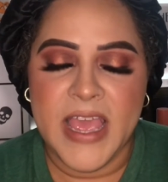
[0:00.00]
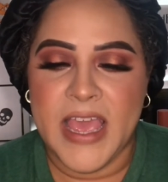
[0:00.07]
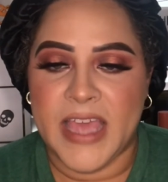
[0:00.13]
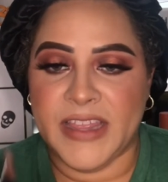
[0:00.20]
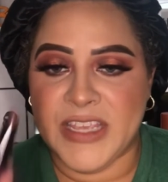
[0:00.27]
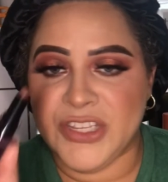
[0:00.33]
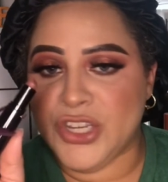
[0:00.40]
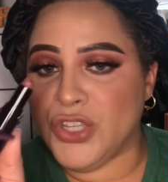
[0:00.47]

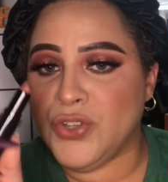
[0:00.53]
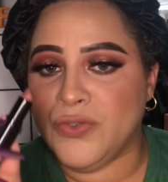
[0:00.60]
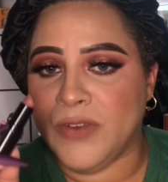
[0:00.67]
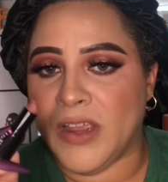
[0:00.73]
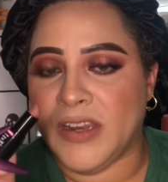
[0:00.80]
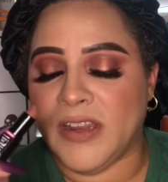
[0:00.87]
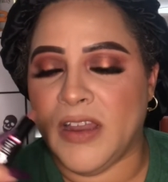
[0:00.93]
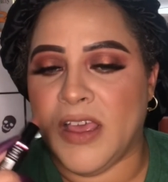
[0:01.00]
And these are
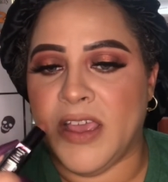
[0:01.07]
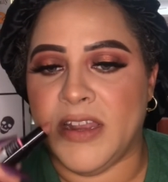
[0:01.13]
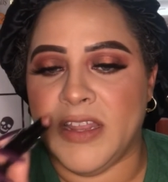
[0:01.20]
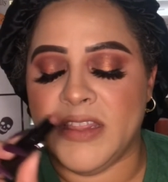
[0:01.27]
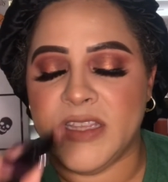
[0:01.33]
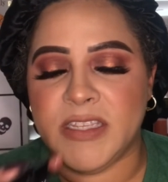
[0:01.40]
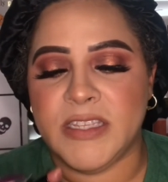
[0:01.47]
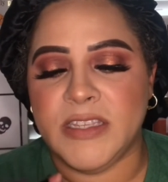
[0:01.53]
$2.99,
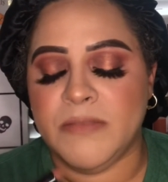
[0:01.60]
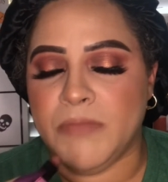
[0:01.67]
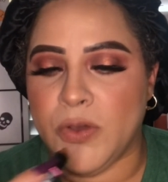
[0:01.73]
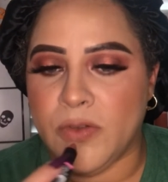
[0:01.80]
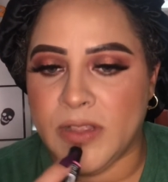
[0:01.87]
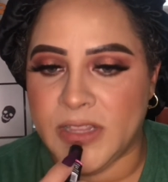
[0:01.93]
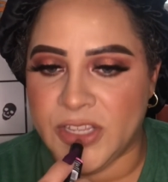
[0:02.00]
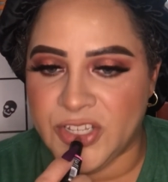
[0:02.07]
and this is in
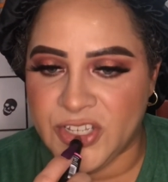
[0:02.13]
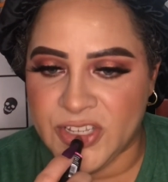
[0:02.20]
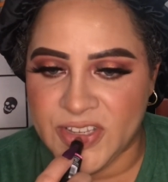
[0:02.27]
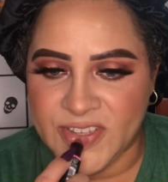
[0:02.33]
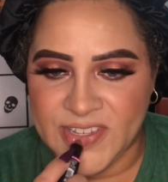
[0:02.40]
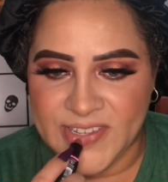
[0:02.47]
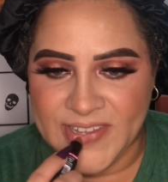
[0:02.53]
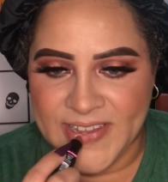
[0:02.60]

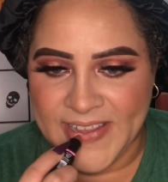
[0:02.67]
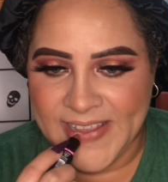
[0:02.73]
Mochalicious,